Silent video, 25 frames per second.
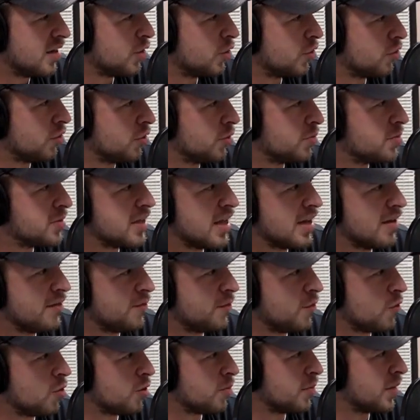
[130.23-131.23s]
groups
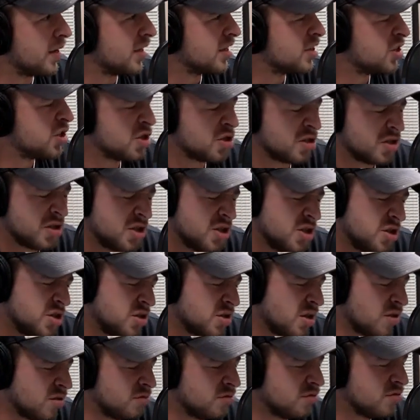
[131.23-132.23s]
that forming just
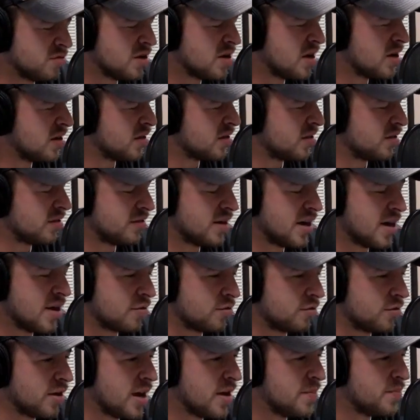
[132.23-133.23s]
start running
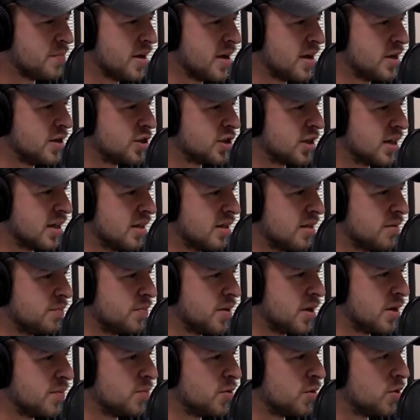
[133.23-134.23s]
around a rampage, killing
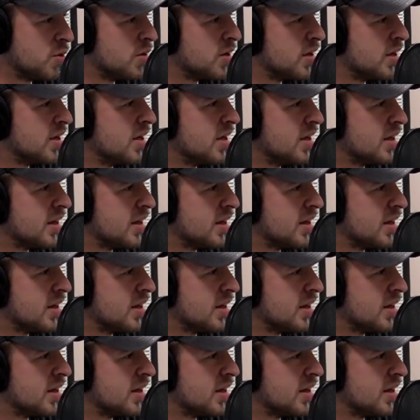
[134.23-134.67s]
people.